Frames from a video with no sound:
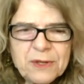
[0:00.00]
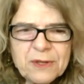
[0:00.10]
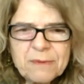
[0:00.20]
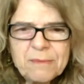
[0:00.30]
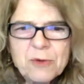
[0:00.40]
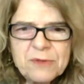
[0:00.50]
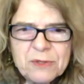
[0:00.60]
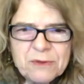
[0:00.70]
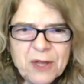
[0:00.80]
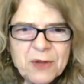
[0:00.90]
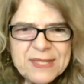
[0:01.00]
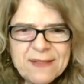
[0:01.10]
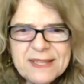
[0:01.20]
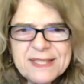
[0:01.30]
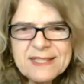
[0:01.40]
you can move into those,
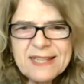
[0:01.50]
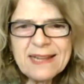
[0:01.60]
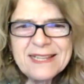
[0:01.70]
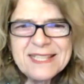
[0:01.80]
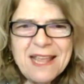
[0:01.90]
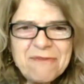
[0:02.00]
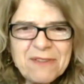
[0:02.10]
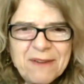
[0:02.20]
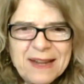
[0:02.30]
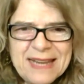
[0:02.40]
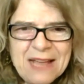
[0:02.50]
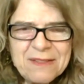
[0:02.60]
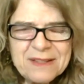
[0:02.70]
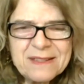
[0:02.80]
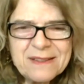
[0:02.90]
and they're slightly safer right now
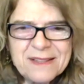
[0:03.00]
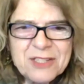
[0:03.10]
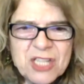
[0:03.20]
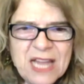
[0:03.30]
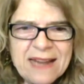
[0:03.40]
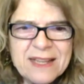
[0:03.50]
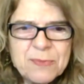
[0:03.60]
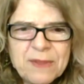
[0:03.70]
than shares.